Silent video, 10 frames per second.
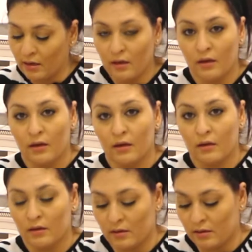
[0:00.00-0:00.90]

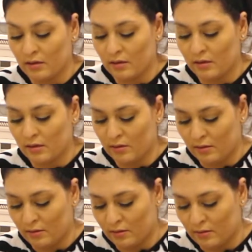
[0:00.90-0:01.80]

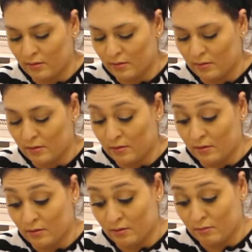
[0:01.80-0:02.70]

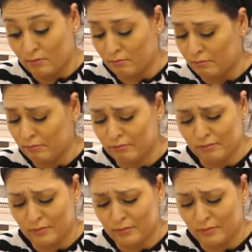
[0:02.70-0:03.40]
This person isn't speaking.